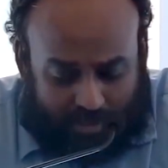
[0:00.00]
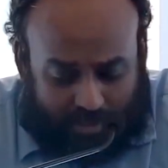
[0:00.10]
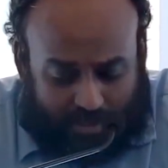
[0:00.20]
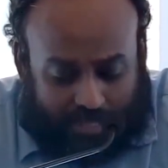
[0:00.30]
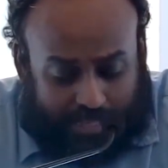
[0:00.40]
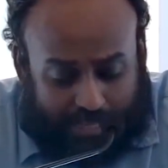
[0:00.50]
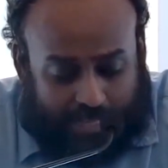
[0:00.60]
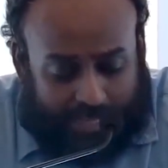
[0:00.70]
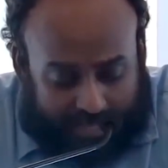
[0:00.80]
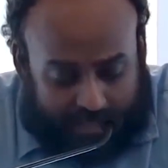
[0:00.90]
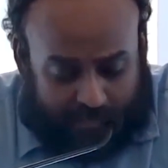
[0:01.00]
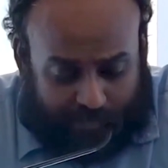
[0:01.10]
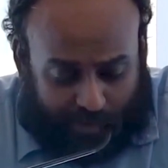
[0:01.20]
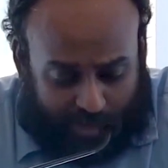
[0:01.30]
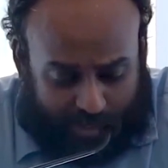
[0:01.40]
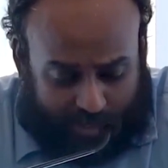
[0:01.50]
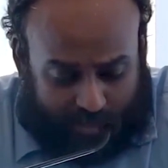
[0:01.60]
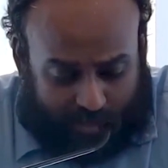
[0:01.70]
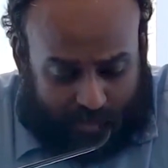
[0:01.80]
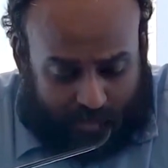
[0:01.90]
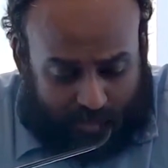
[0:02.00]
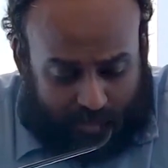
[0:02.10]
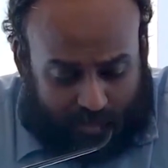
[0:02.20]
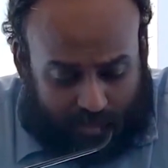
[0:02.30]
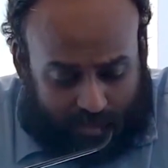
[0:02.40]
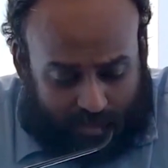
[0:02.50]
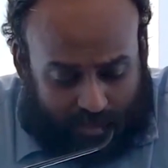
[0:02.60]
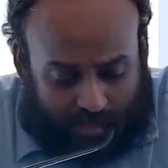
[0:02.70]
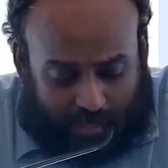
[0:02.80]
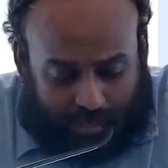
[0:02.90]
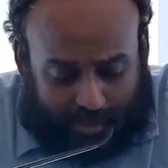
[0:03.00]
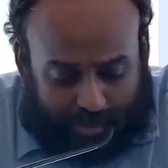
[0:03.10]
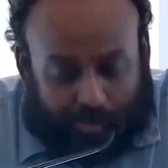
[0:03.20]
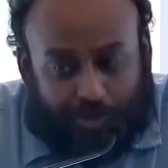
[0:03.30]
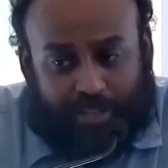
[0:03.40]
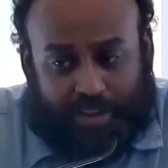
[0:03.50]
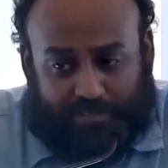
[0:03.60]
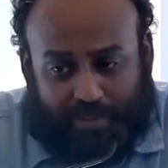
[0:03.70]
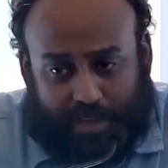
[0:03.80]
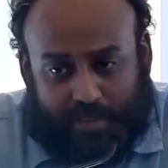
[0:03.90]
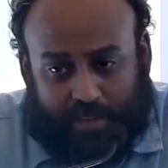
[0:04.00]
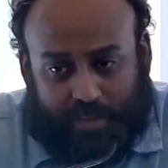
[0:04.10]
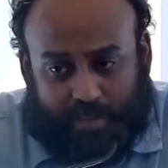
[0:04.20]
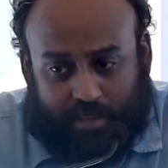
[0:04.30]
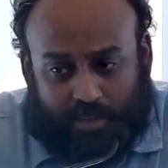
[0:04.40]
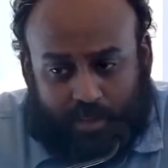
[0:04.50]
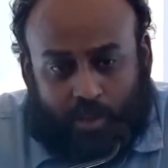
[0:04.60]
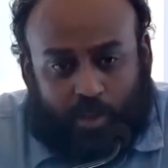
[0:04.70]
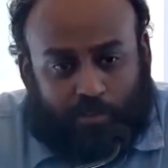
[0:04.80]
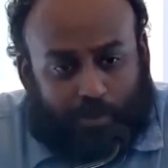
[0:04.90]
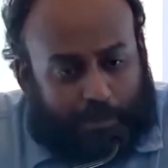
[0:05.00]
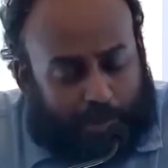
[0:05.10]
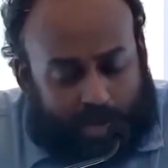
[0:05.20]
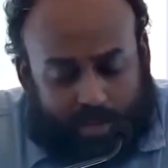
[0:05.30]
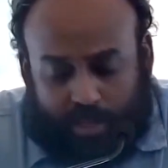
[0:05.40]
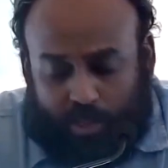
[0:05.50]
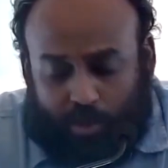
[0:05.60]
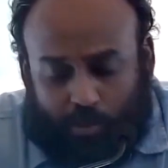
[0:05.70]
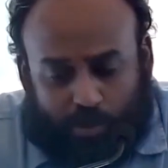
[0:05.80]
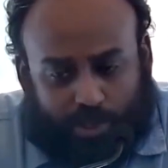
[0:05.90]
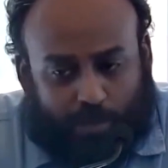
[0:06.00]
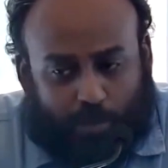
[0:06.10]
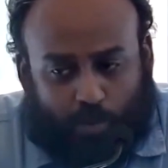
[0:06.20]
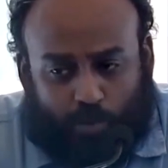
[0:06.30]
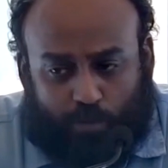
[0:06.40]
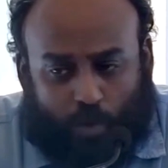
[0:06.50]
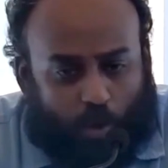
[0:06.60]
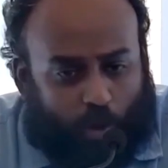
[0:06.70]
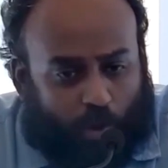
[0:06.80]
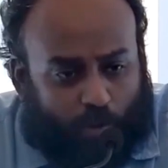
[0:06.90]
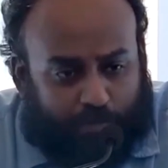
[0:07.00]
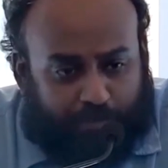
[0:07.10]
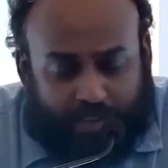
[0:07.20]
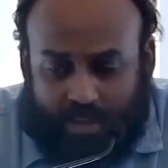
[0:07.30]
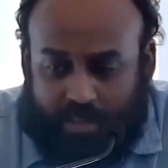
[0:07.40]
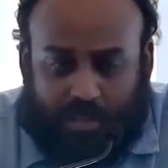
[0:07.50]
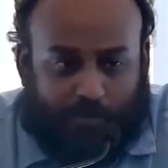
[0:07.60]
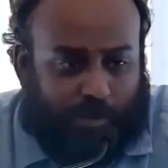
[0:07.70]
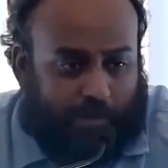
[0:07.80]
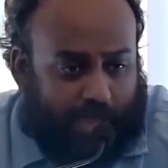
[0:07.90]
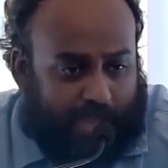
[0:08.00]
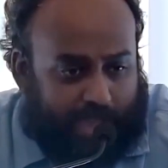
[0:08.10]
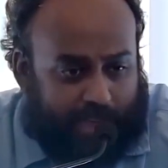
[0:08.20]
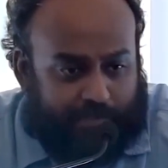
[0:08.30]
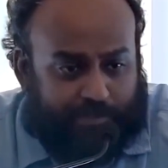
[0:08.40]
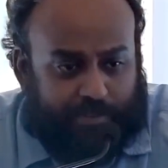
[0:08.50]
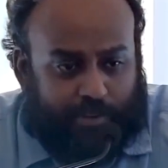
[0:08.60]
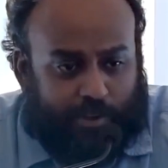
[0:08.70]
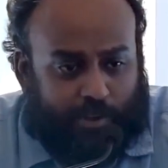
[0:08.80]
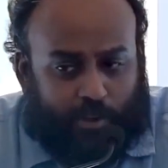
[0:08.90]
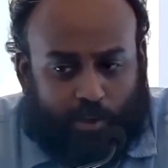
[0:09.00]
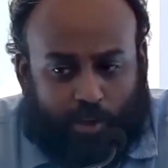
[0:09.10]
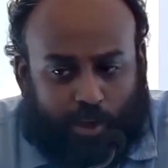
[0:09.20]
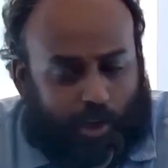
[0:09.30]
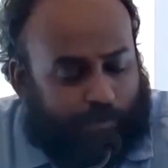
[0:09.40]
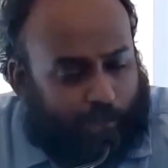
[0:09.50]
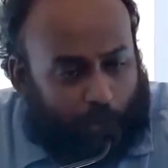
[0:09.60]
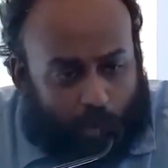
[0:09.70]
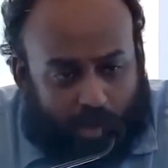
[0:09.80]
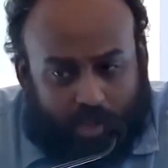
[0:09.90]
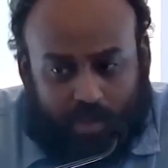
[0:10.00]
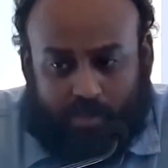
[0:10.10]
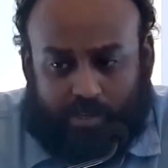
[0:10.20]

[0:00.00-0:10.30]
that he is for us. And through that, Father, we pray that you will remove all fear that we may have of the world